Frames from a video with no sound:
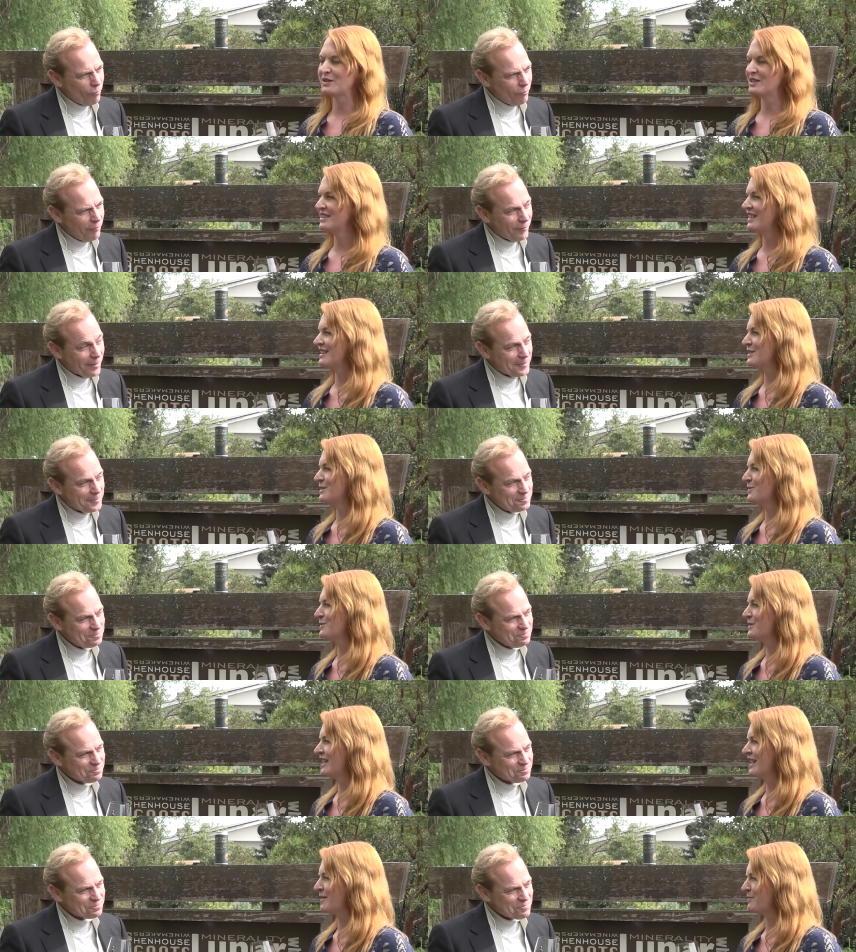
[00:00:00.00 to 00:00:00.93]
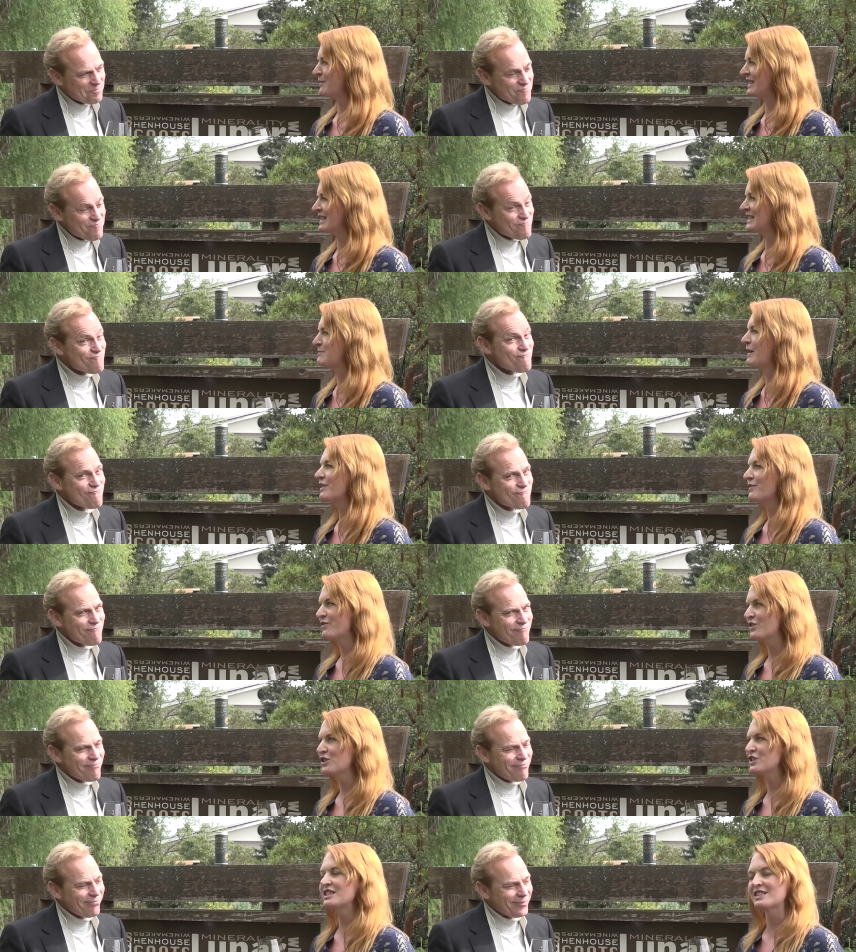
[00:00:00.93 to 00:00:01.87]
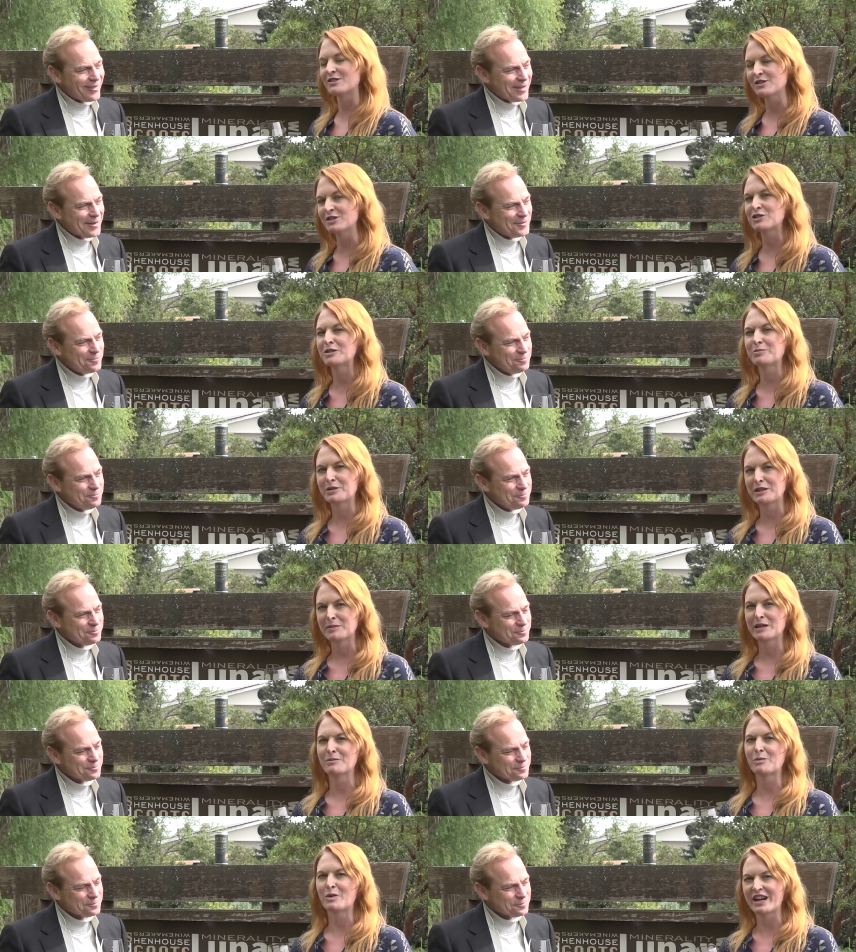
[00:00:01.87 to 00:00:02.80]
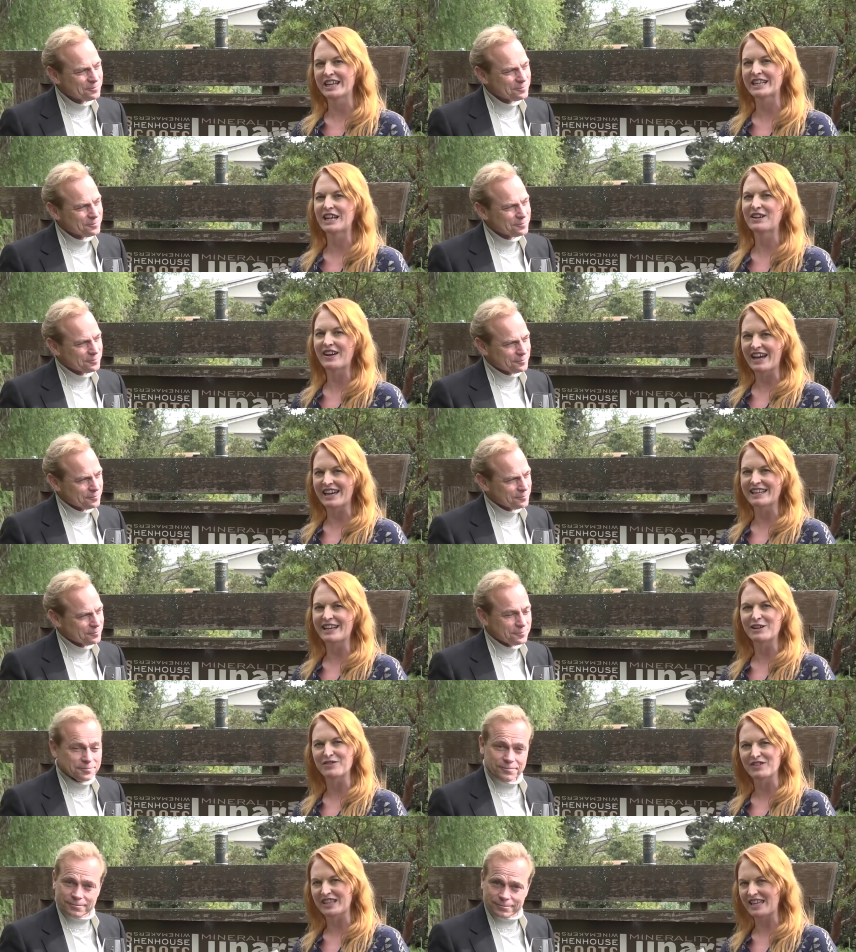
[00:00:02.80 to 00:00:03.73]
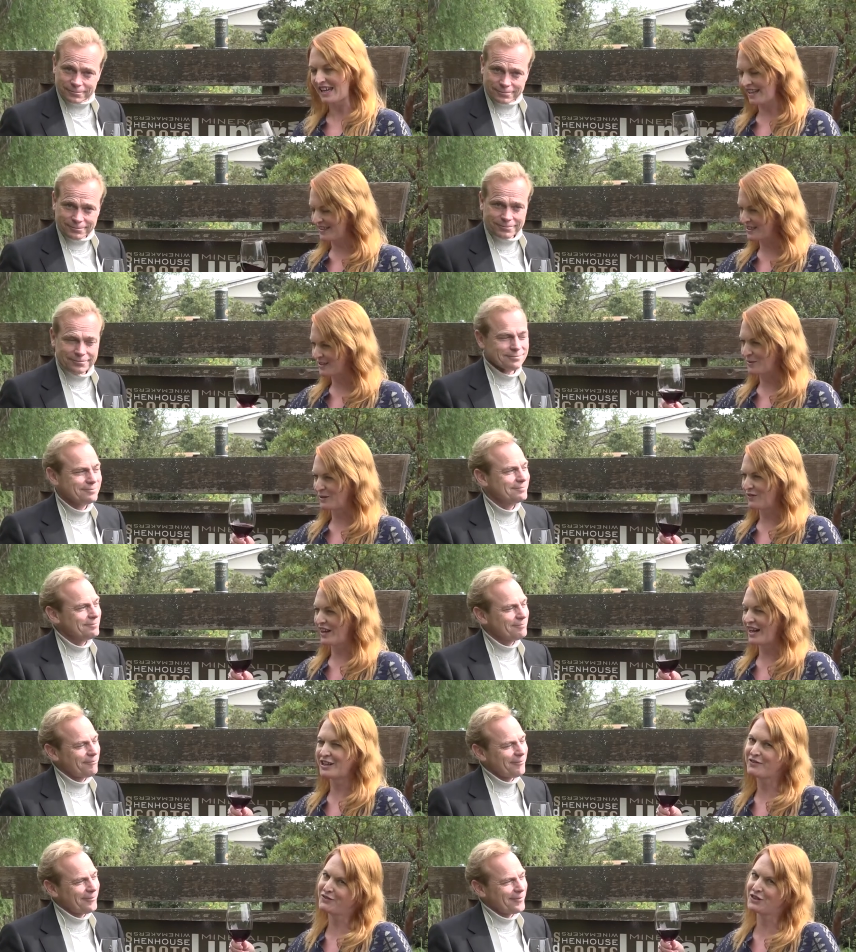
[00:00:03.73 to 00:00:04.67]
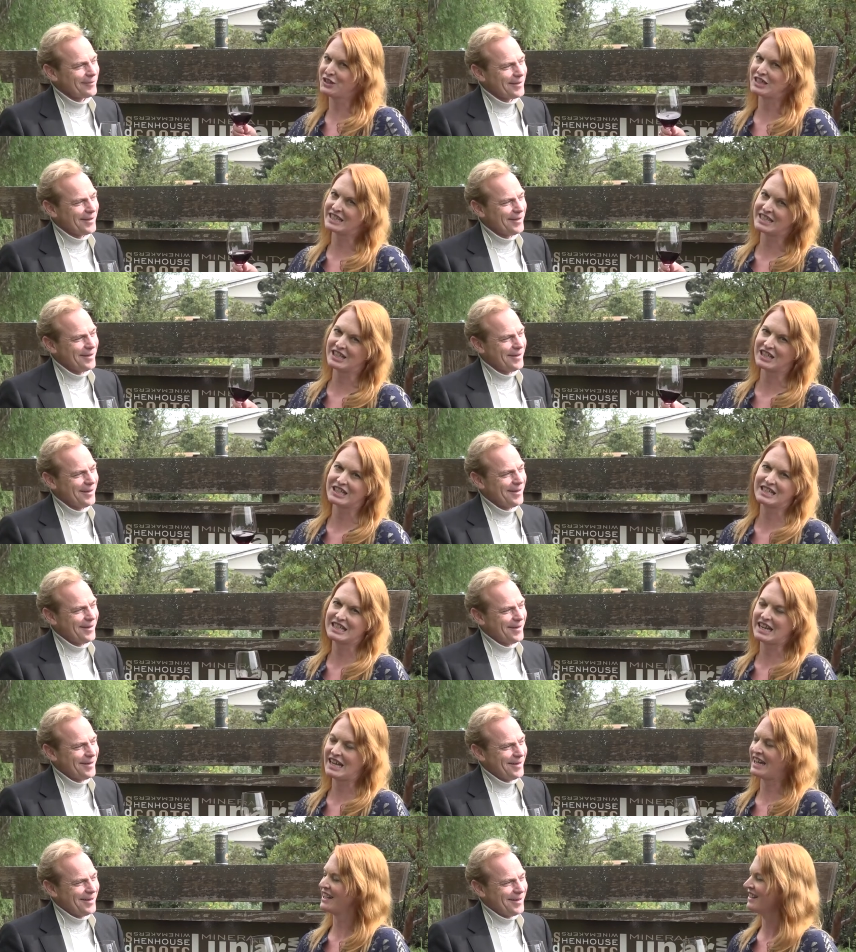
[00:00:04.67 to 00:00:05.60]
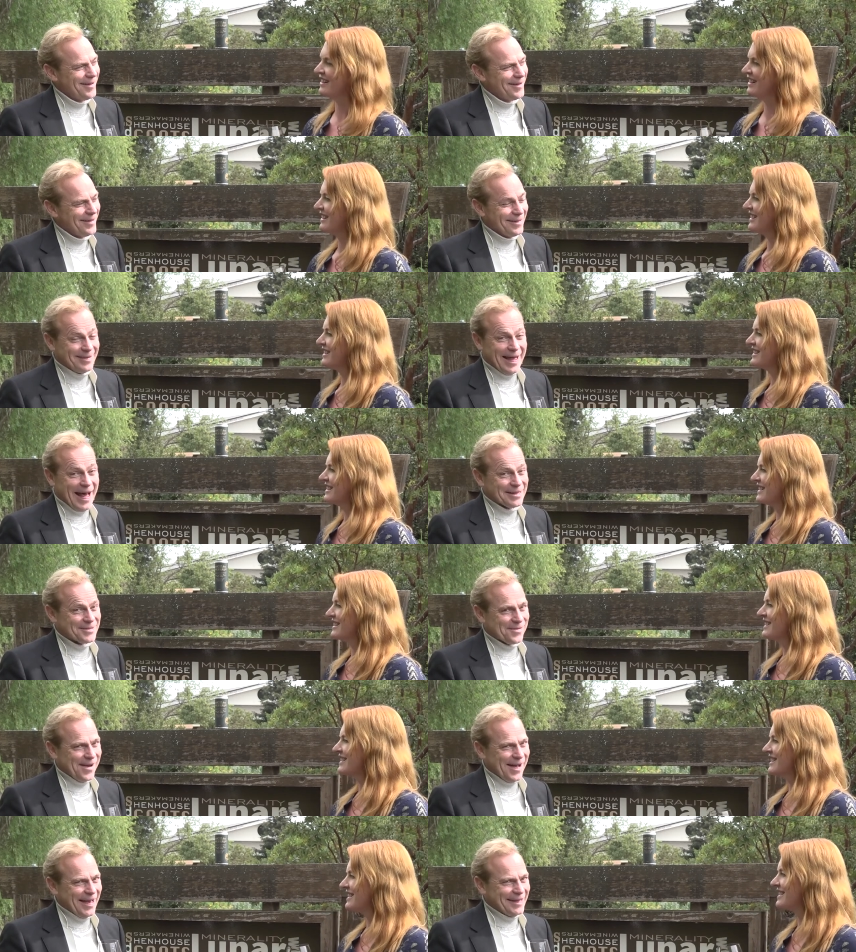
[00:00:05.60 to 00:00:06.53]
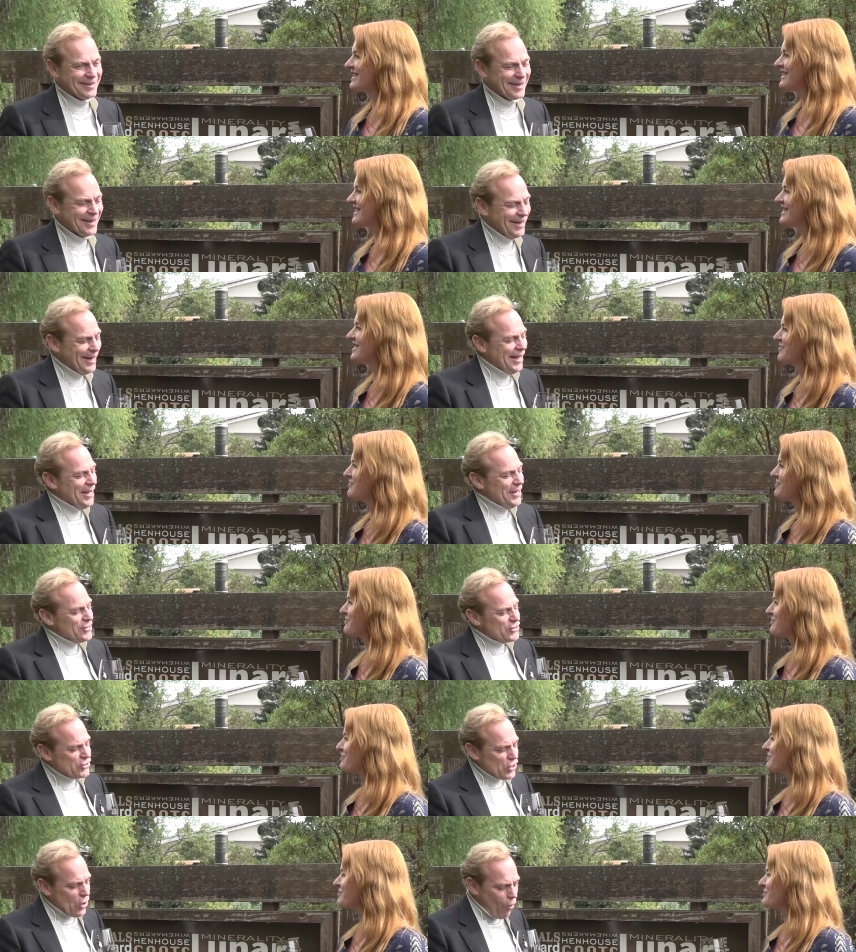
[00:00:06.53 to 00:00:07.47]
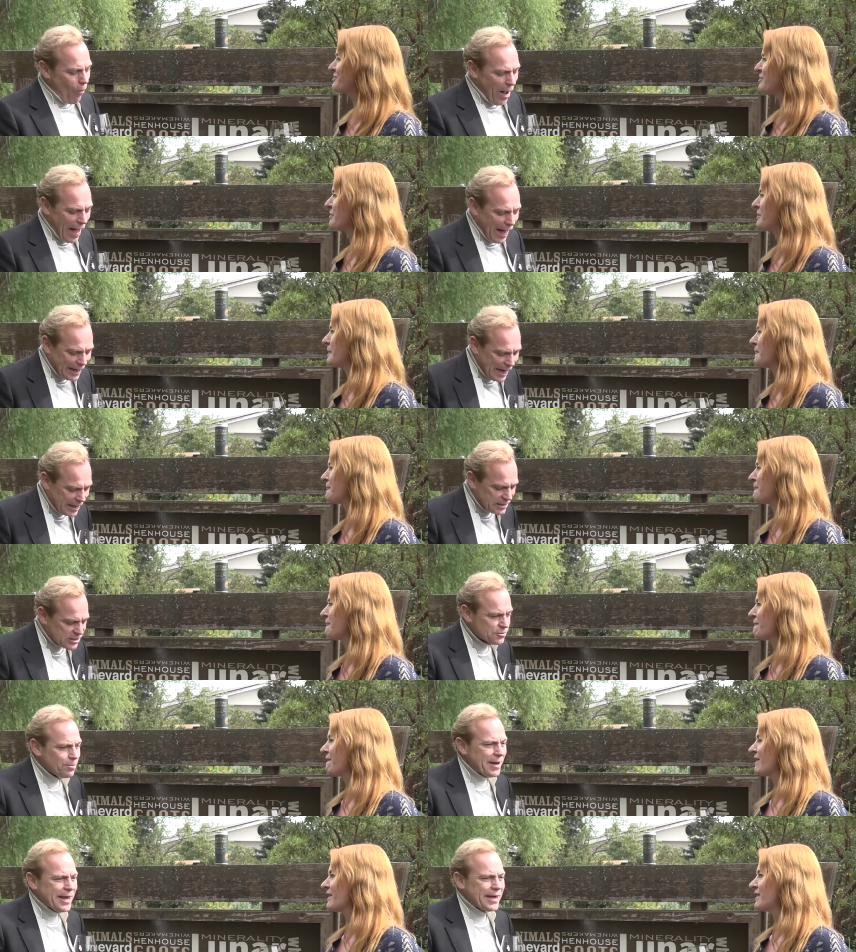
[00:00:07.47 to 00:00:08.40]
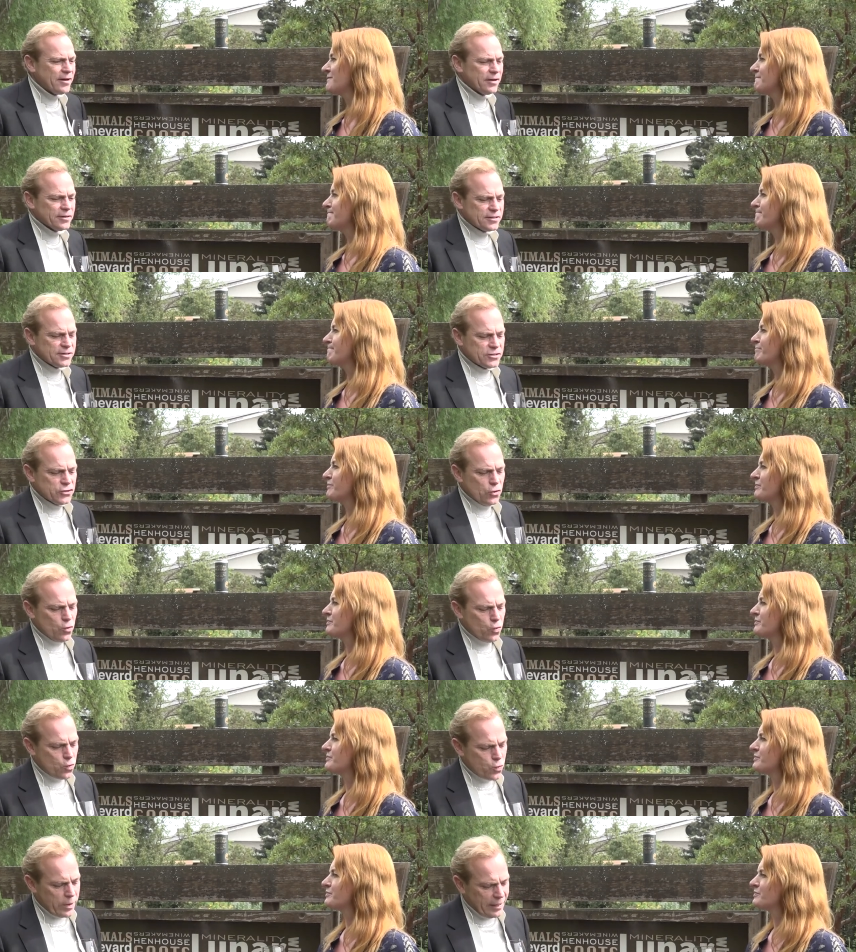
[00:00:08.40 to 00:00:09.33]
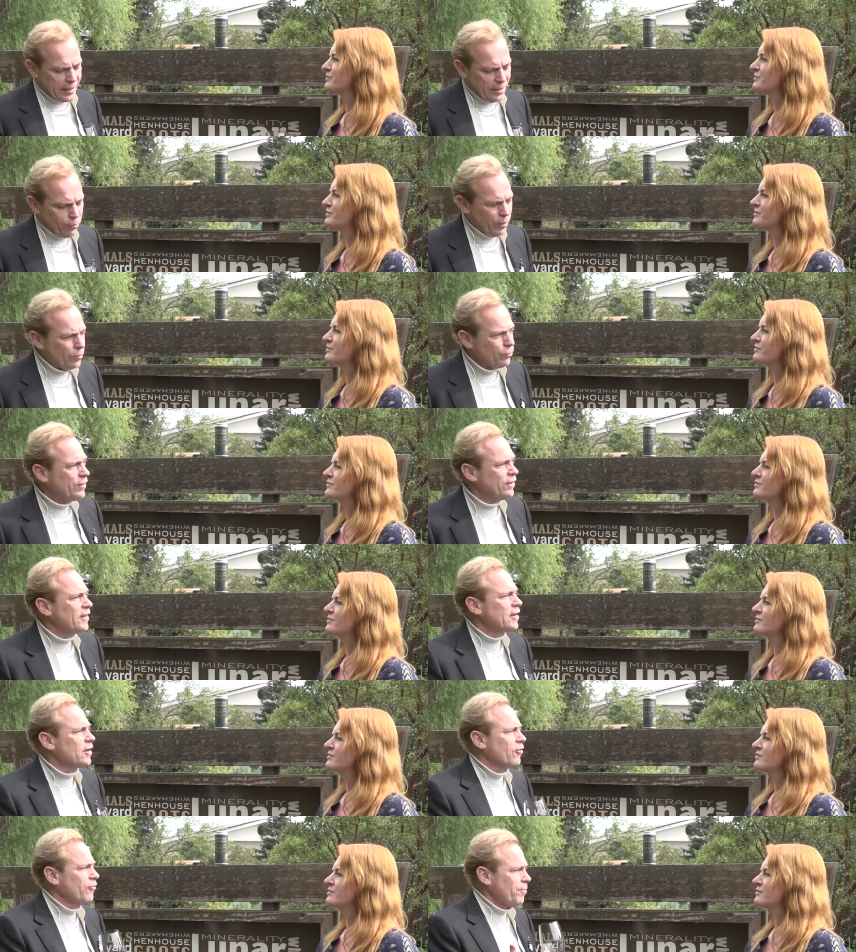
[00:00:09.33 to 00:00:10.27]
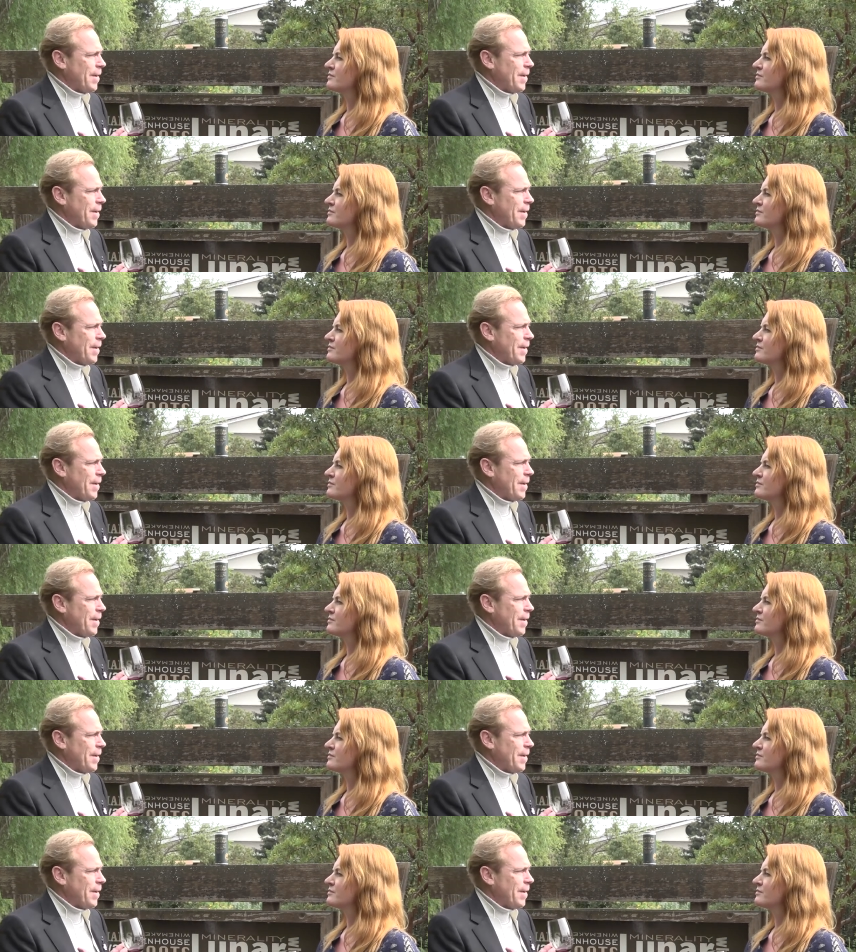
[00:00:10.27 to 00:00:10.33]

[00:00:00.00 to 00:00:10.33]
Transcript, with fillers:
Speaker 1: it does hold up. It's my first ultra premium wine I've had out of a can. So we've had a first here today.
Speaker 2: That's right. So Anna, explain us really when we think of